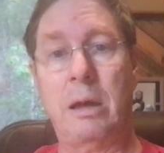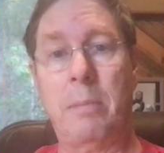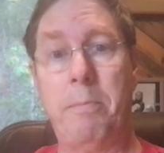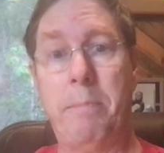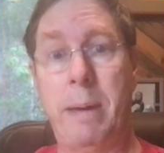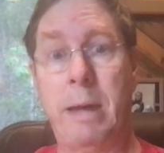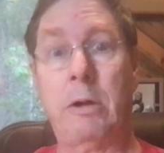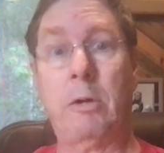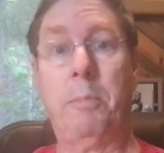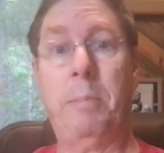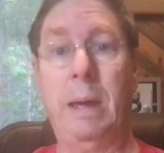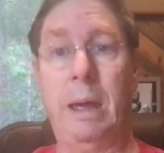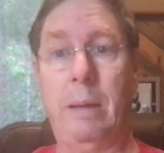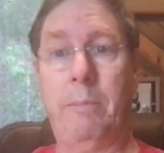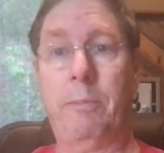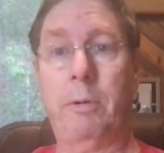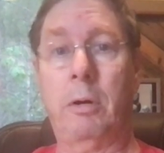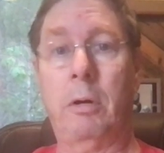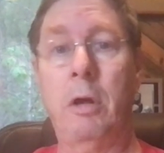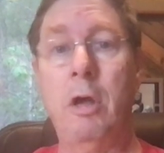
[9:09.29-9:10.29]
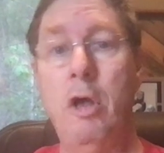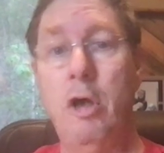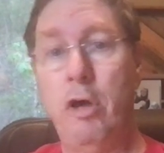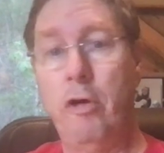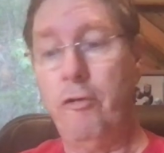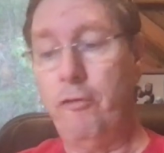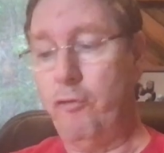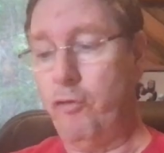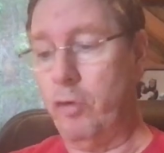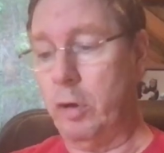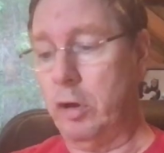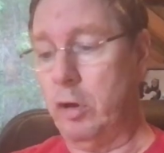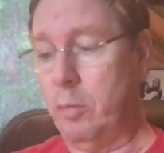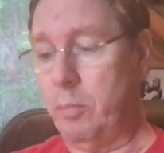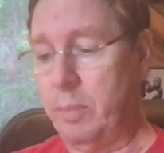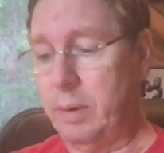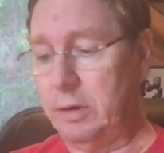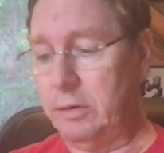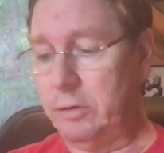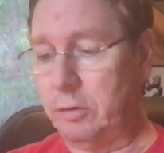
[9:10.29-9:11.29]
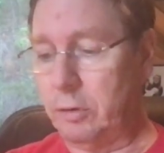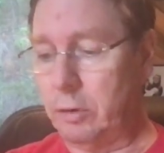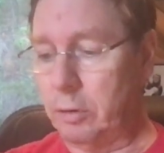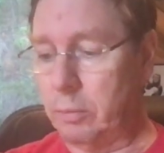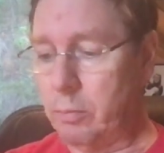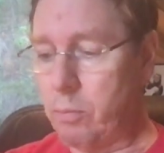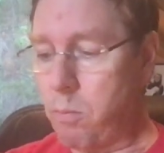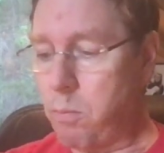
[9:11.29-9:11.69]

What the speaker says: a better paper for your midterm.